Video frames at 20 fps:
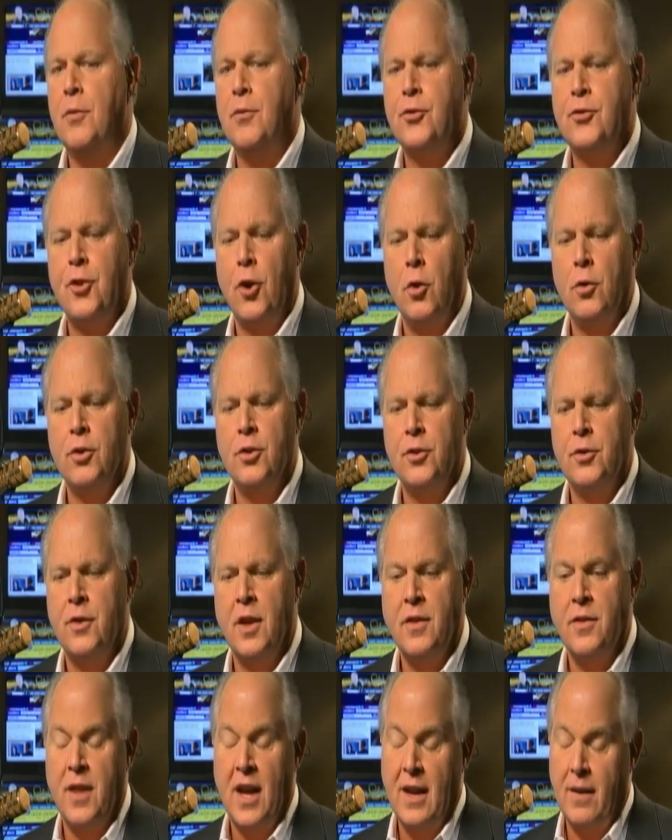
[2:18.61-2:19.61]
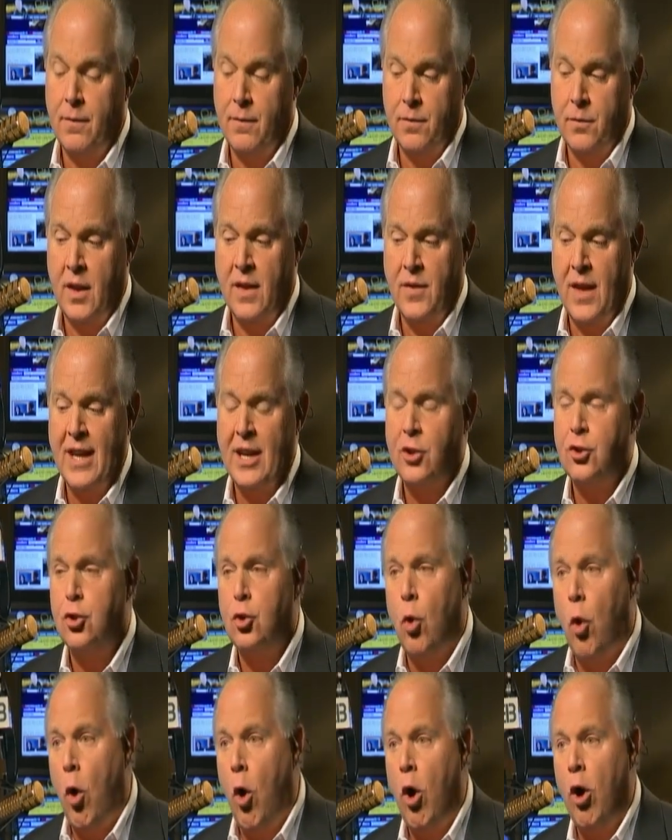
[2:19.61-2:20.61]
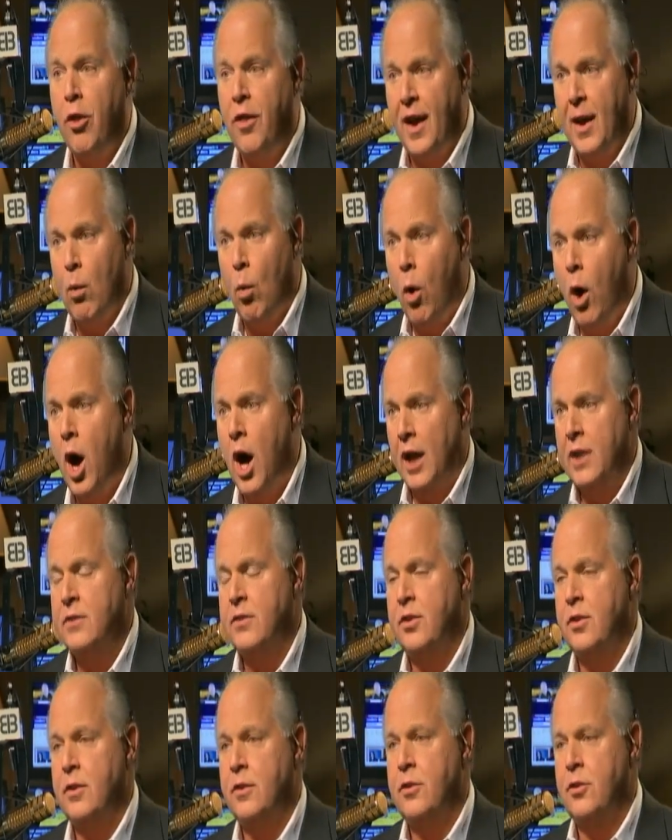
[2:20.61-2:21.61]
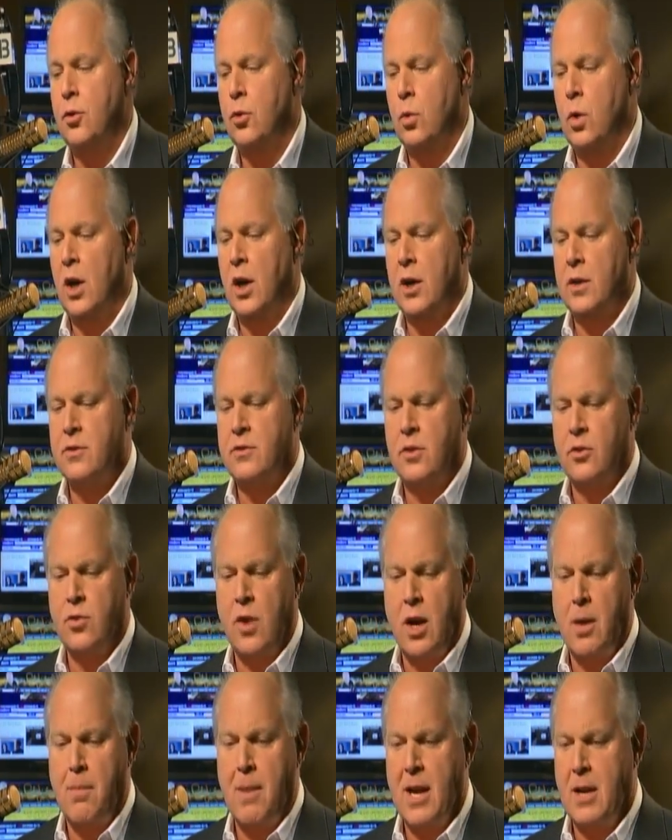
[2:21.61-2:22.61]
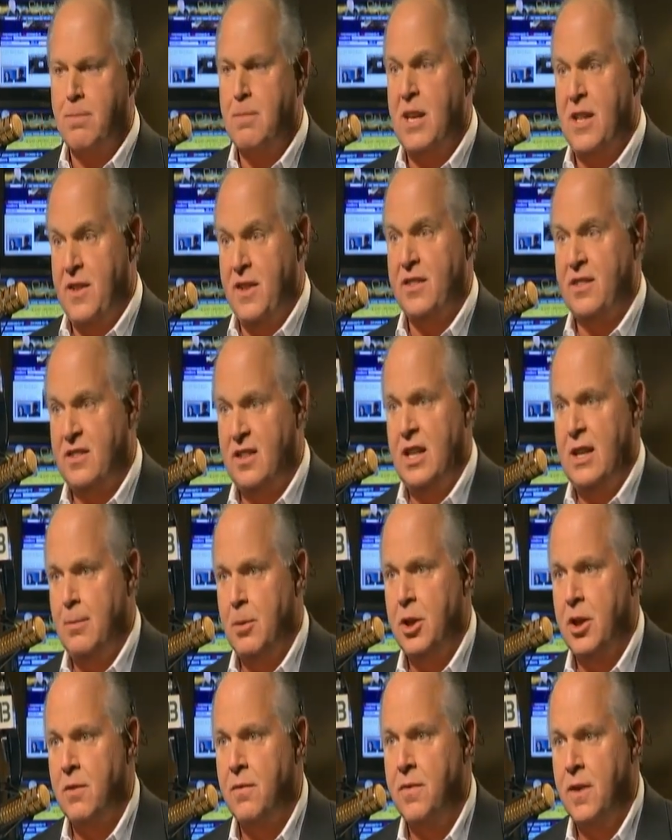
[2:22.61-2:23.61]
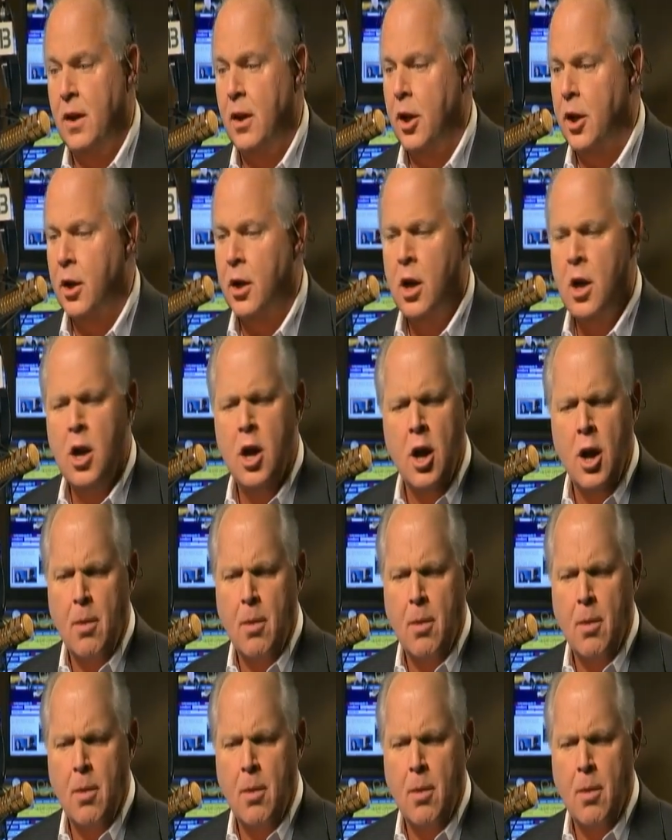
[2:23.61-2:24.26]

So they can do all they want to try to make me this demon and villain.